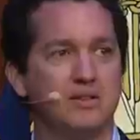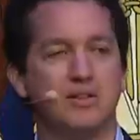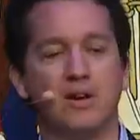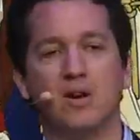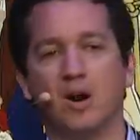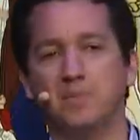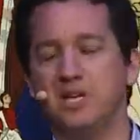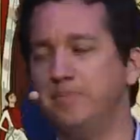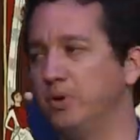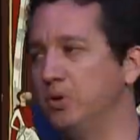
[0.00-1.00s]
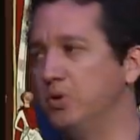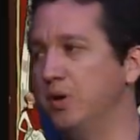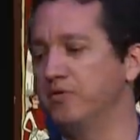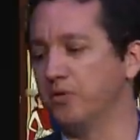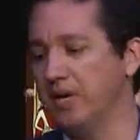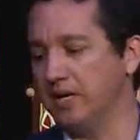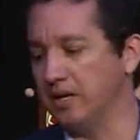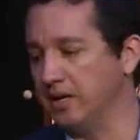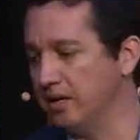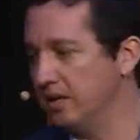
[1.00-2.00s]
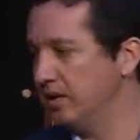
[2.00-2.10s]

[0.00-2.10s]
there are people who have written